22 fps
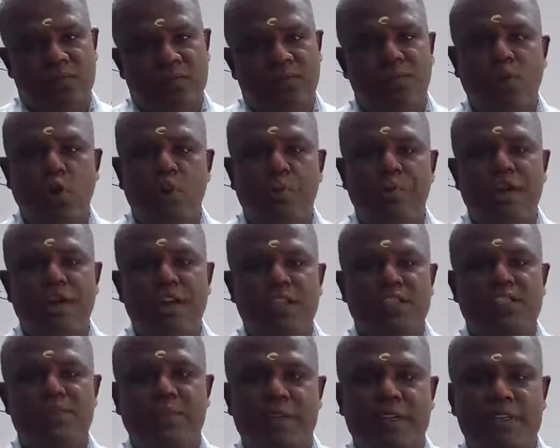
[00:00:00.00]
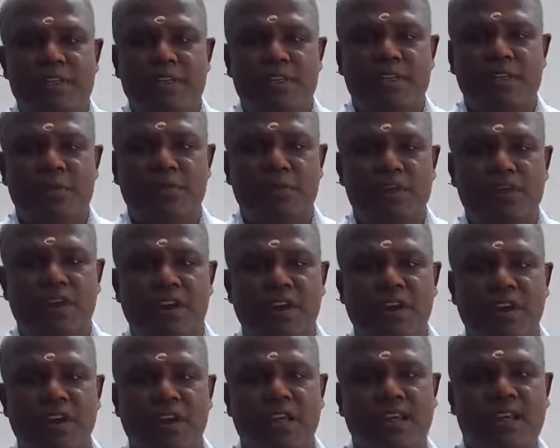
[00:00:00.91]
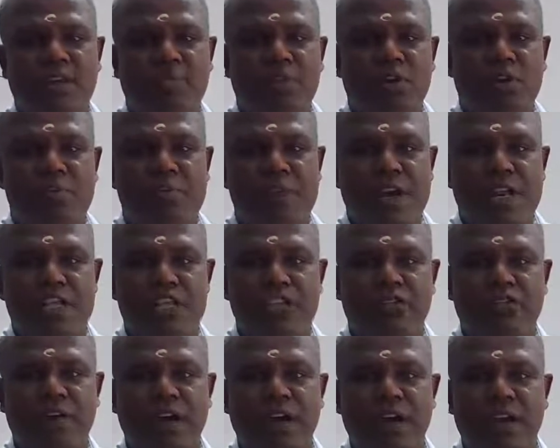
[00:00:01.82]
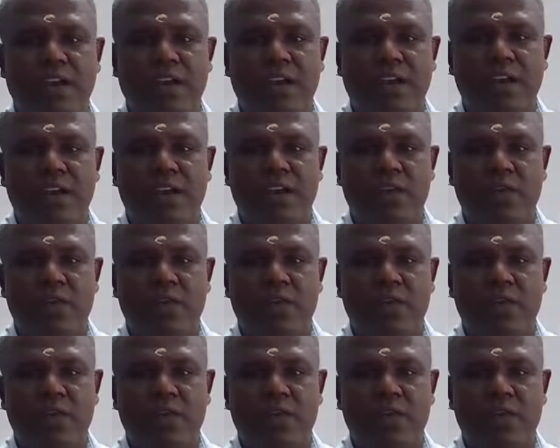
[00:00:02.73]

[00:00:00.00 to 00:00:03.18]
Properties means suppose you are learning the properties of alkane,